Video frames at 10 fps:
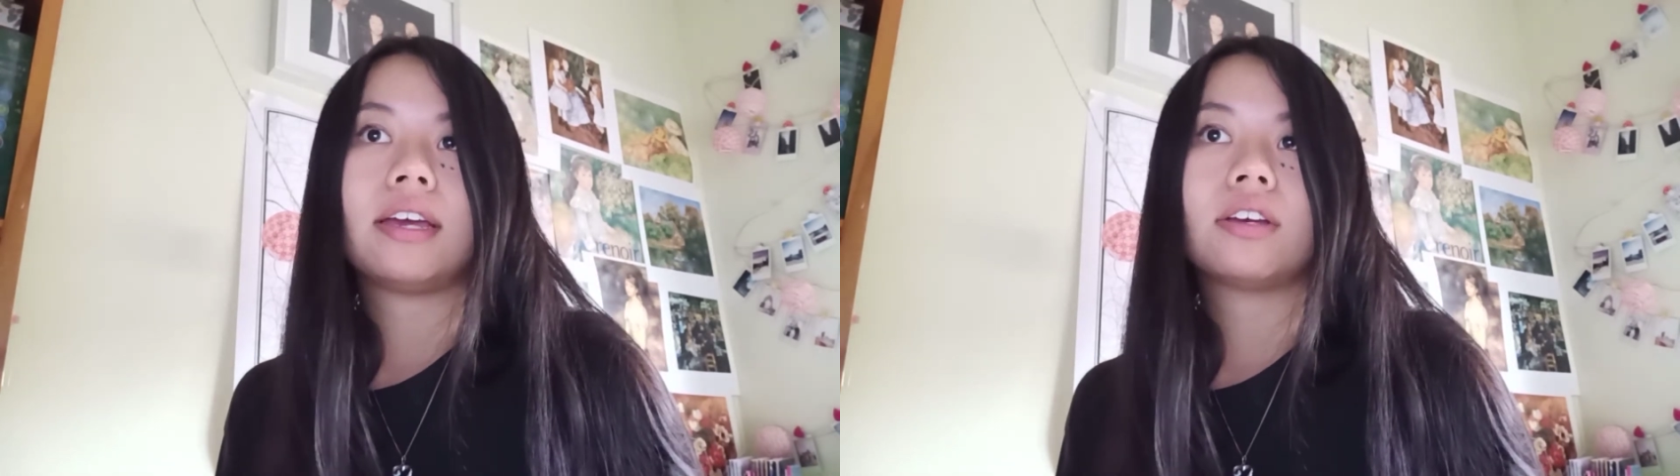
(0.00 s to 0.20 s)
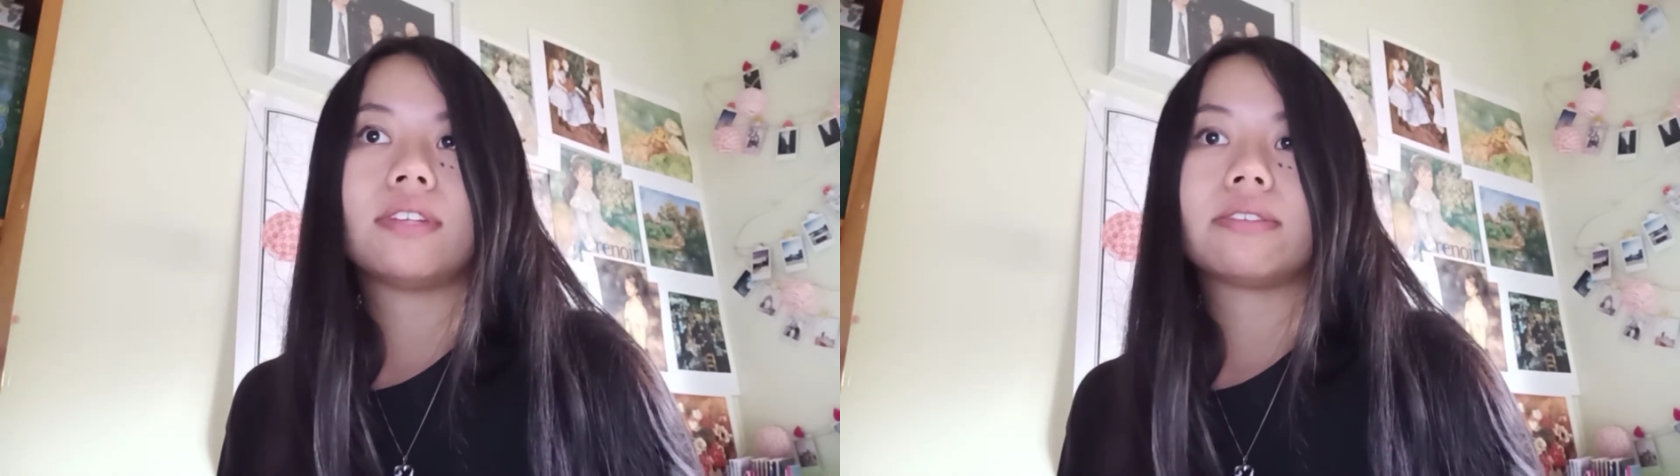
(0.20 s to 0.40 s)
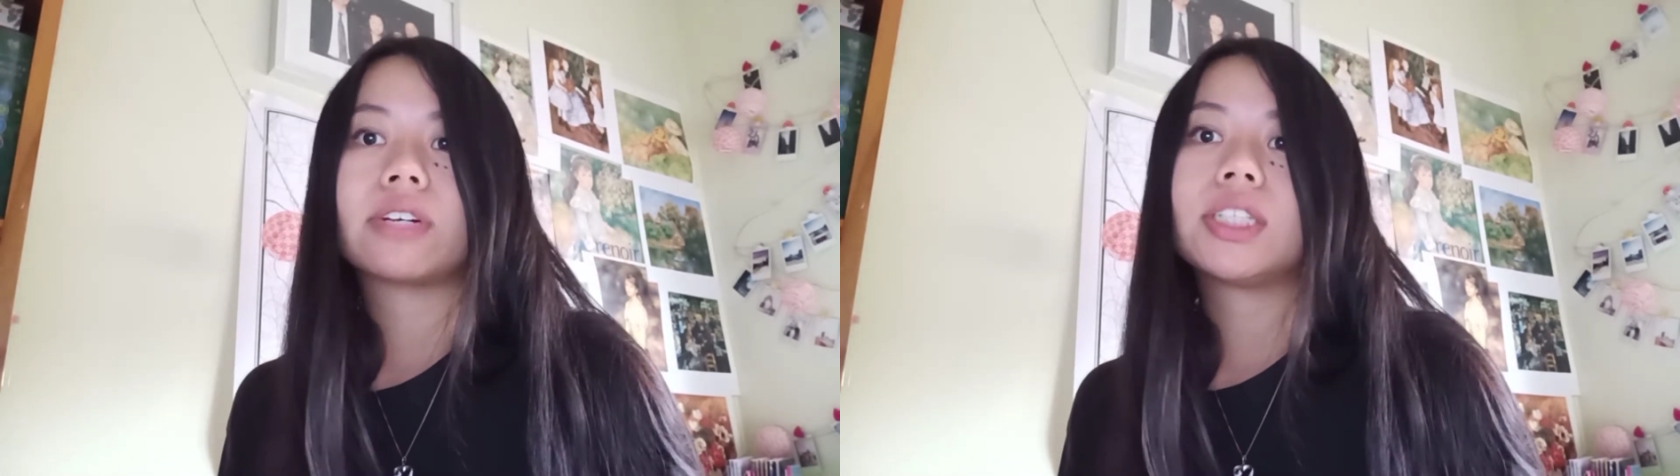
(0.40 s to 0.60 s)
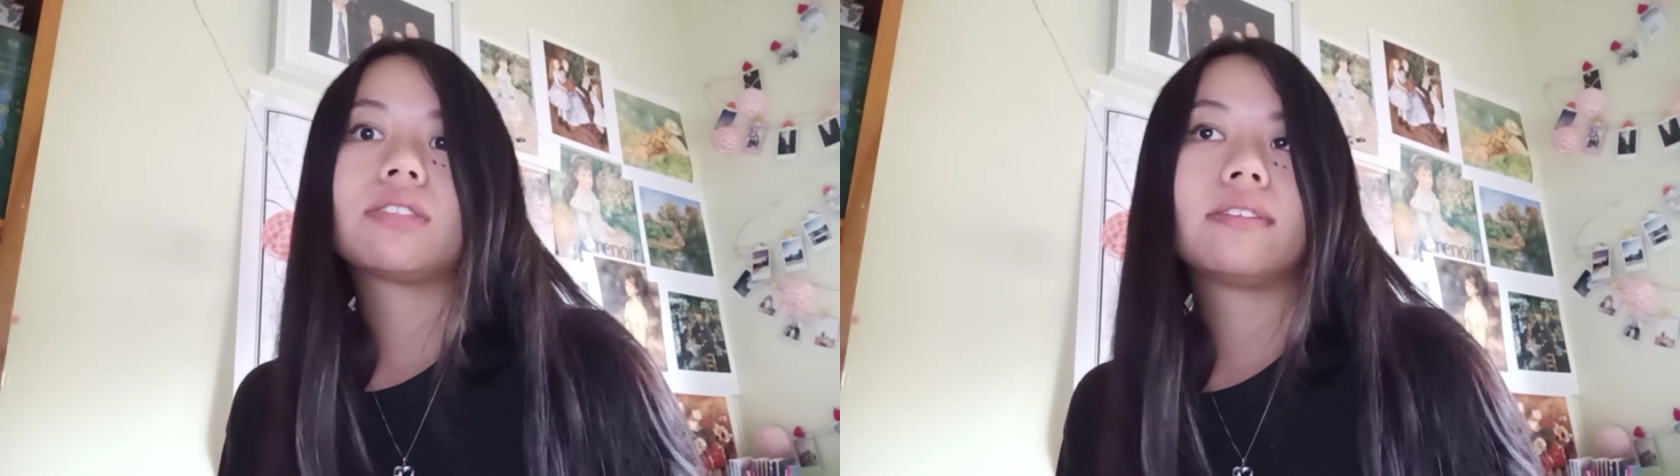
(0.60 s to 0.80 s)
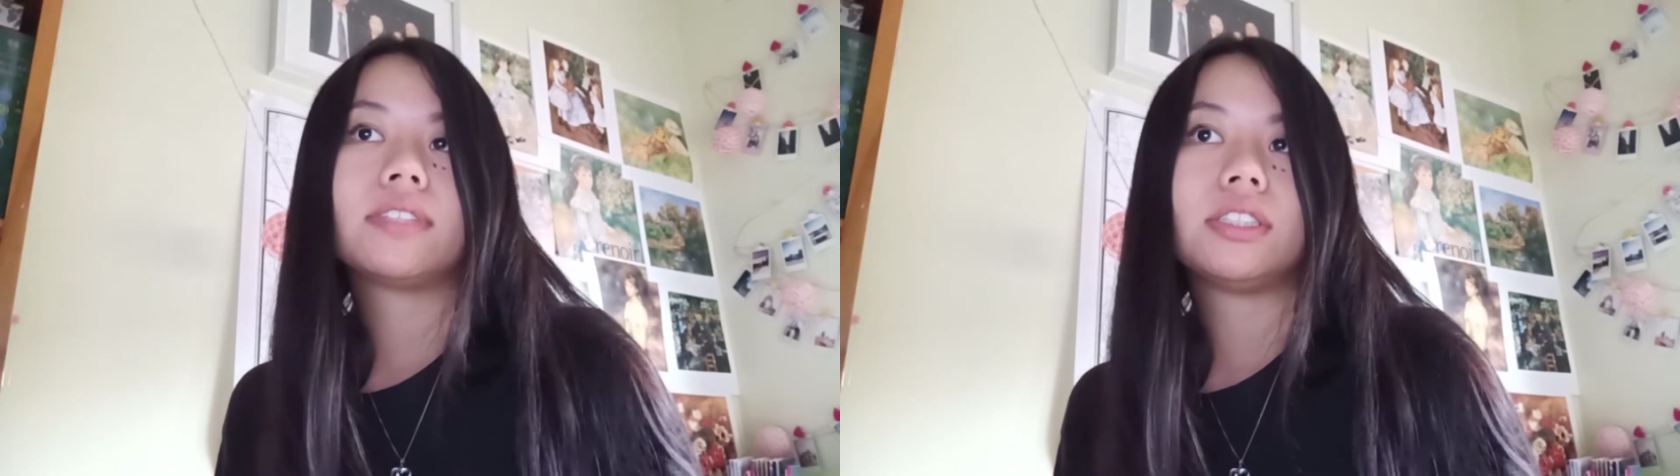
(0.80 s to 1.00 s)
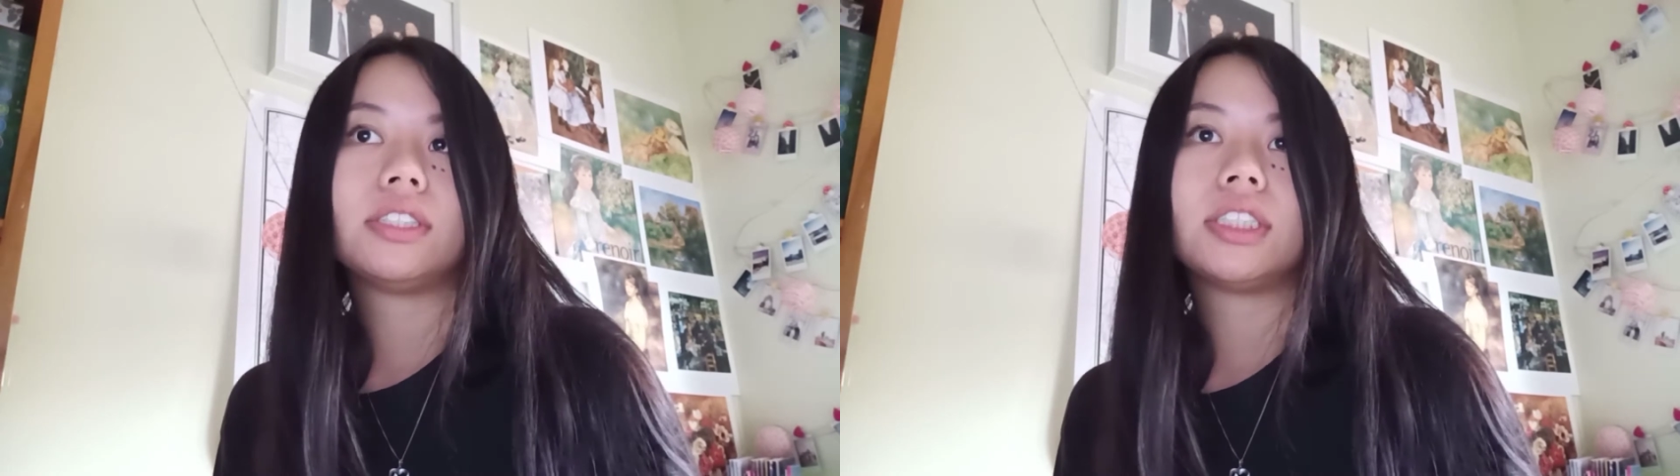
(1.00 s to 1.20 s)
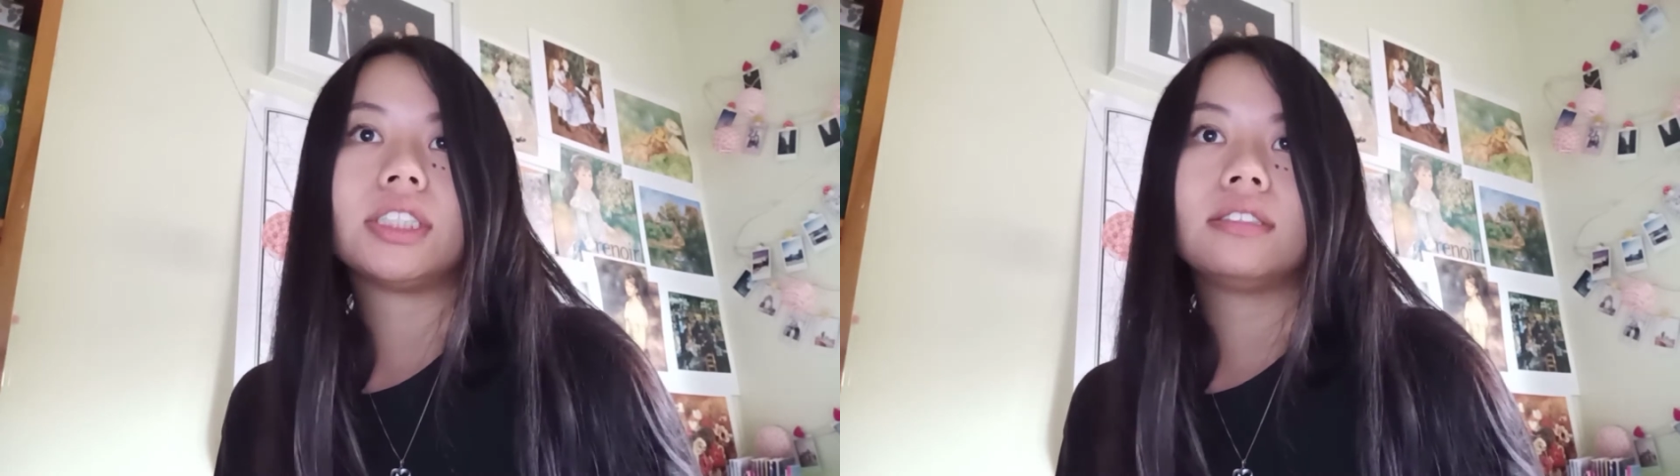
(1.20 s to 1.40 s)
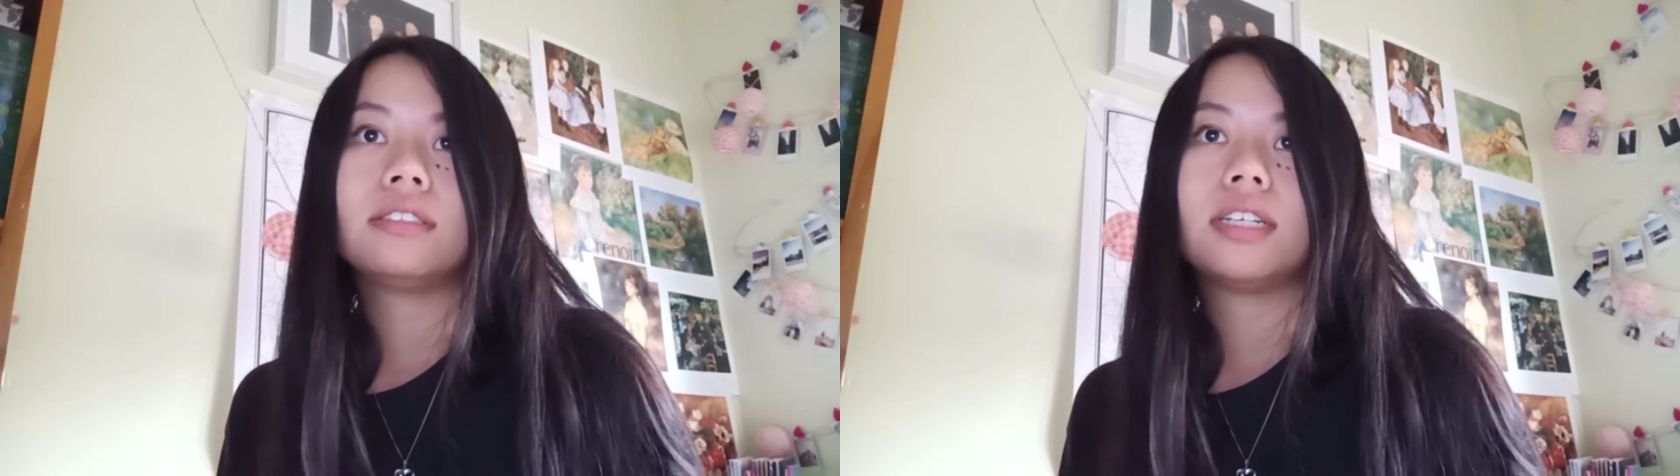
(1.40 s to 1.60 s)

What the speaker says: of the French Revolution